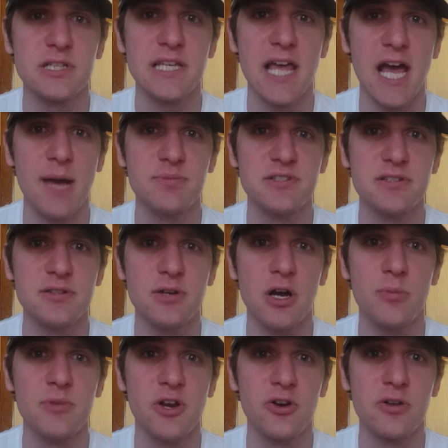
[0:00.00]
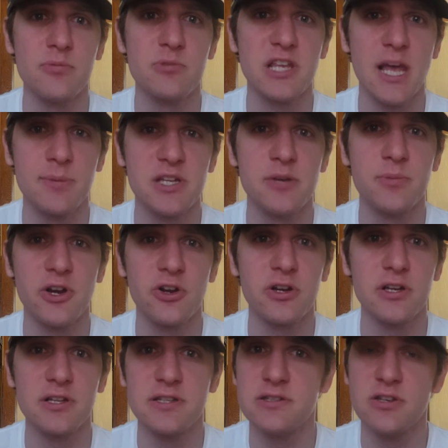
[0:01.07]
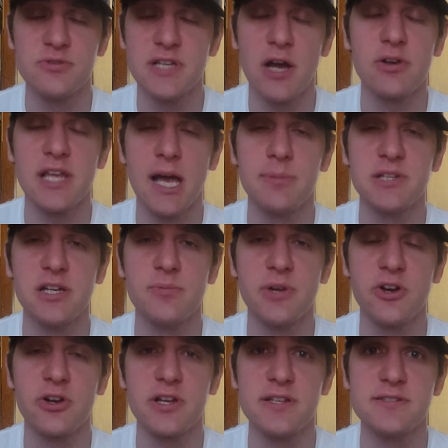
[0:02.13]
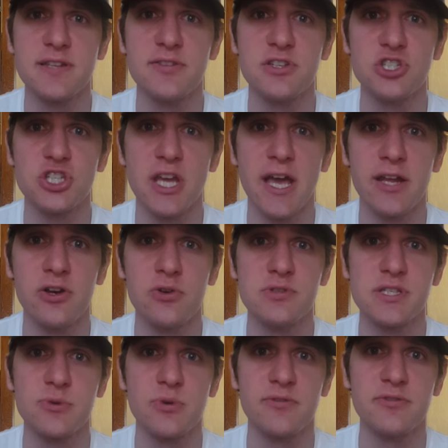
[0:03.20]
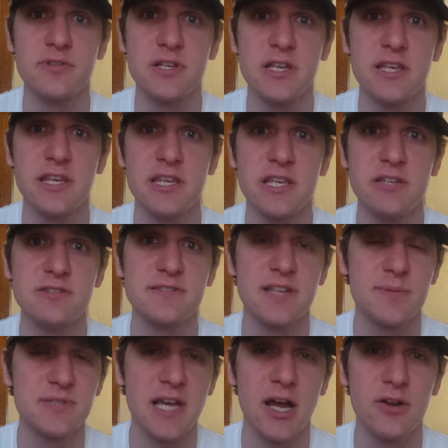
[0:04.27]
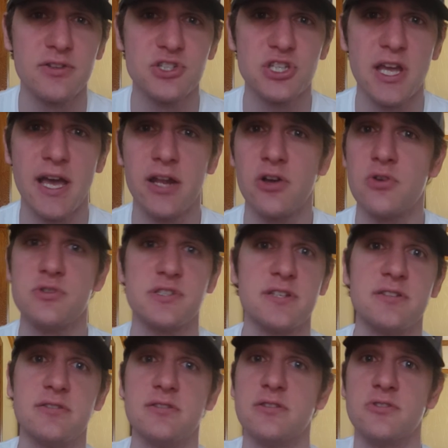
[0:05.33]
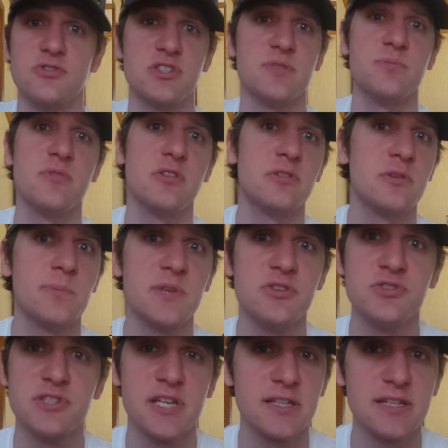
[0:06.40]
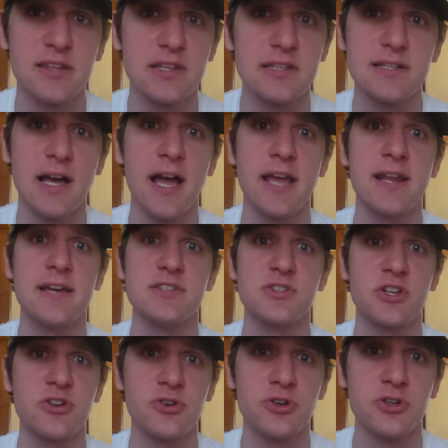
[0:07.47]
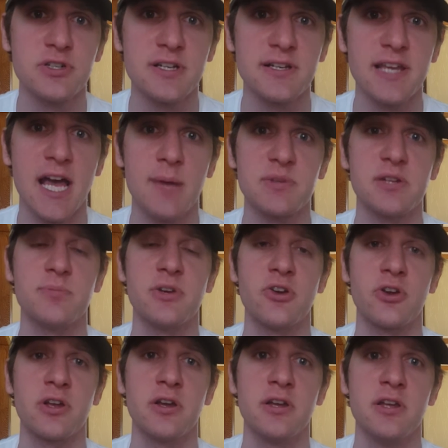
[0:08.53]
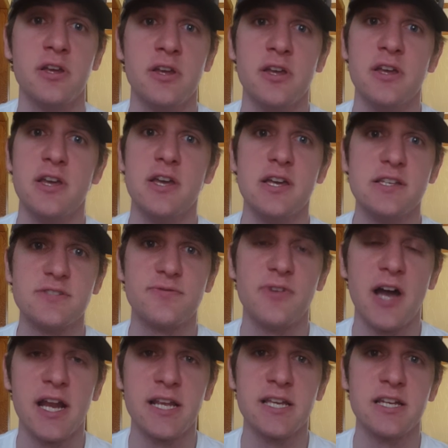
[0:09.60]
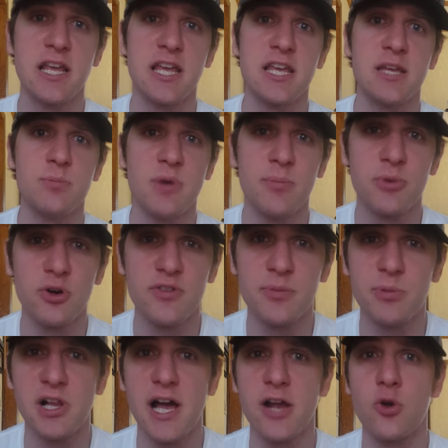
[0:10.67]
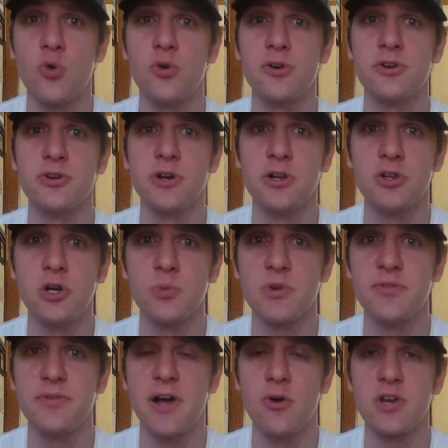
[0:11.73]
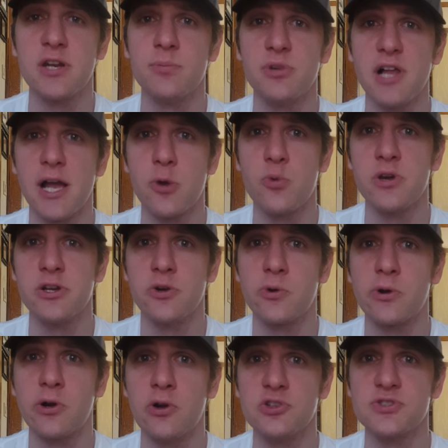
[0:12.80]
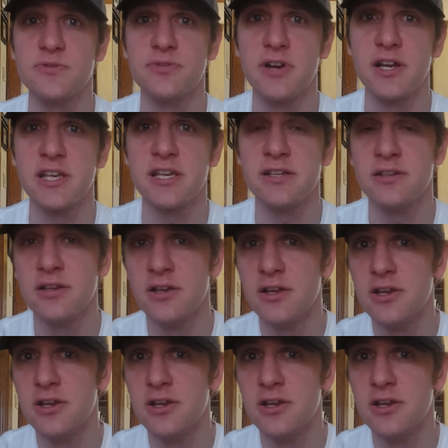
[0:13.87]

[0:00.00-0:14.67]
Captain America, no doubt Captain America is in the shadows. He steps out of the shadows, and there's the music that the tide has turned, and Captain America is fighting a member of the Black Order, along with Falcon and Black Widow are also fighting